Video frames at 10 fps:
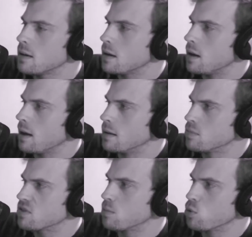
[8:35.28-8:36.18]
and
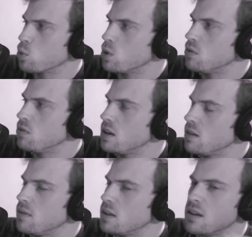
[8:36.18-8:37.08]

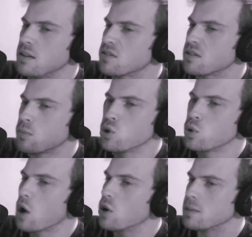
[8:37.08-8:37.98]
someone who'd
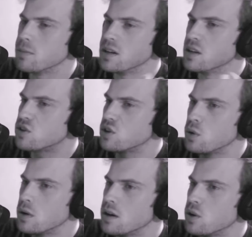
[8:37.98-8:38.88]
already been into
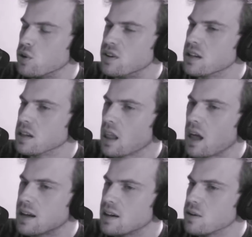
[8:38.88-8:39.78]
it or didn't
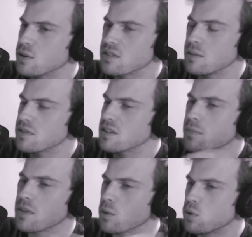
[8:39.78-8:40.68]
like it or
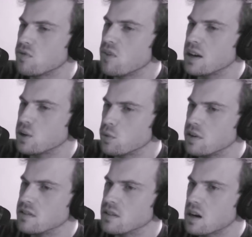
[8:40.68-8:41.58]
something would find a
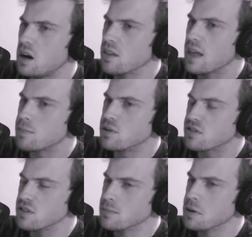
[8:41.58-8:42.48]
reason to call that
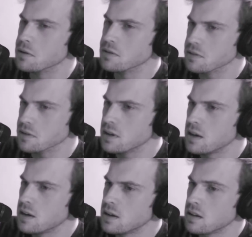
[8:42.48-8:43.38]
person a poser.
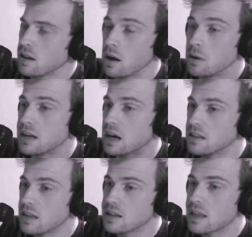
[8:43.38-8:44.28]
Like, oh, he got a
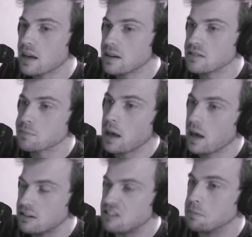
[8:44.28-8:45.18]
Dead Kennedys
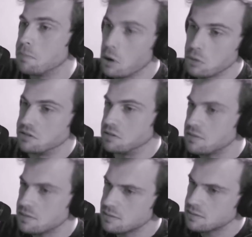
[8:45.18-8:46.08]
patch. He's a poser.
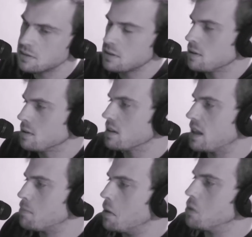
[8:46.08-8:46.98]
Look at
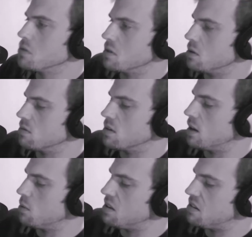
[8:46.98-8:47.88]
that poser over there
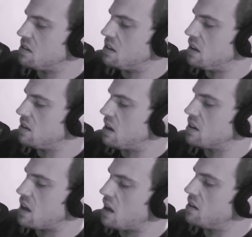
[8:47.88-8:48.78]
with his Dead
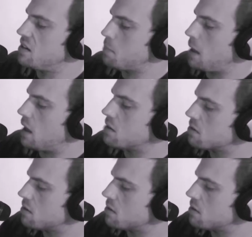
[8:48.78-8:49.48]
Kennedys patch.